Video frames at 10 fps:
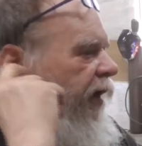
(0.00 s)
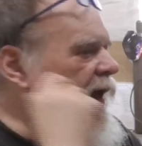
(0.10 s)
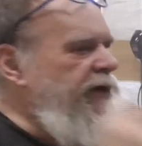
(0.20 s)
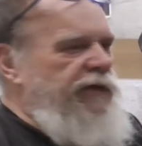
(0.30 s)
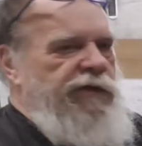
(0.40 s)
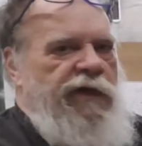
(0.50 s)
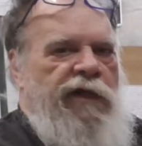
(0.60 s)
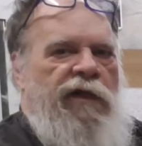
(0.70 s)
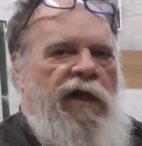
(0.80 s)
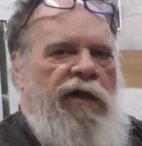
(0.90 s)
gauges
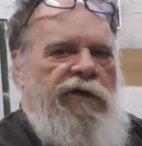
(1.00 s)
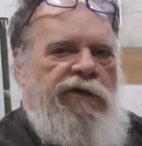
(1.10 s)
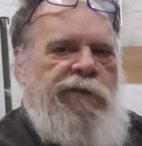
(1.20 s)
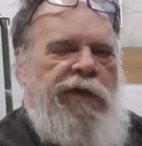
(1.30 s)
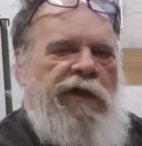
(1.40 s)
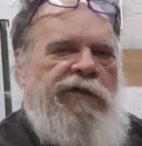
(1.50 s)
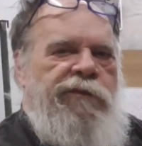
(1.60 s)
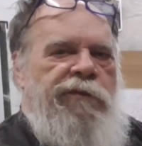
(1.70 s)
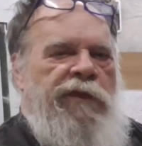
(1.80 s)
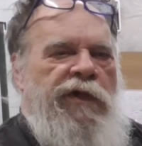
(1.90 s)
in. There's a place
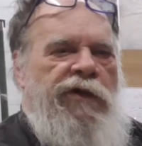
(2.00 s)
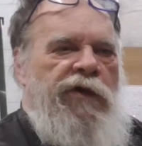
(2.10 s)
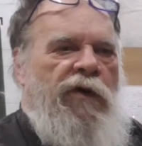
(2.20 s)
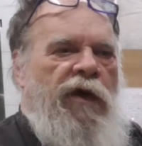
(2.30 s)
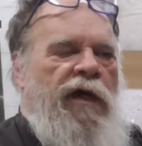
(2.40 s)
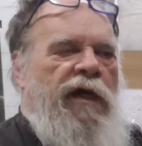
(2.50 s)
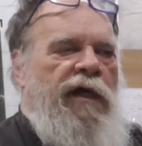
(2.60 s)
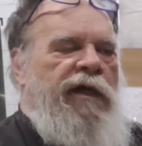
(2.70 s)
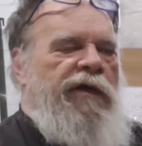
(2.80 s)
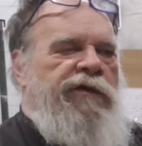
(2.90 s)
in New York, I
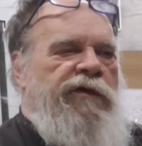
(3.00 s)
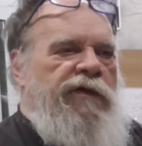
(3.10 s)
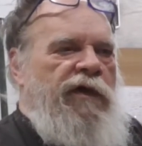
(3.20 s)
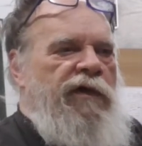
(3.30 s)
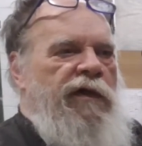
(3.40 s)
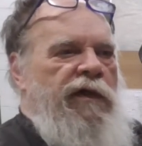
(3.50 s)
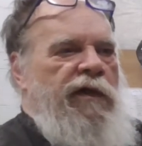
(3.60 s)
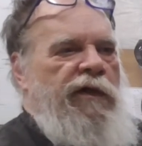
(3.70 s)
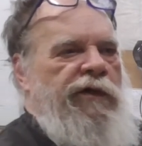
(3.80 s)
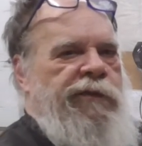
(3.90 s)
guess, that
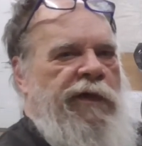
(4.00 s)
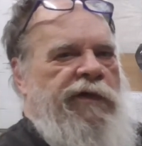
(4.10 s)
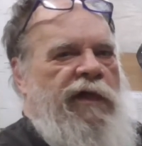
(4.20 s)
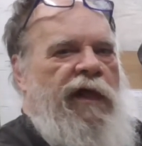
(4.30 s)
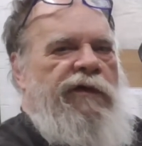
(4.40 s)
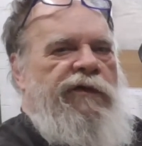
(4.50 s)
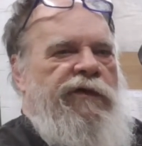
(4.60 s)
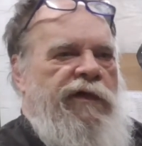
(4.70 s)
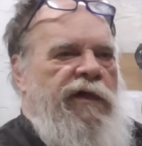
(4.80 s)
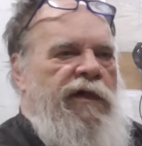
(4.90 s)

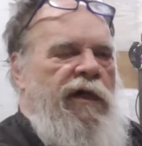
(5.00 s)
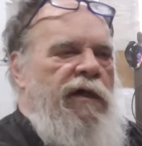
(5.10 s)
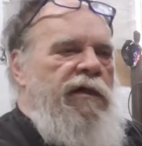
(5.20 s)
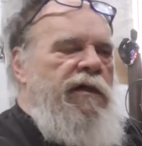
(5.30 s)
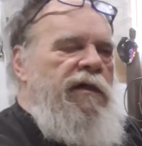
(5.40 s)
specializes in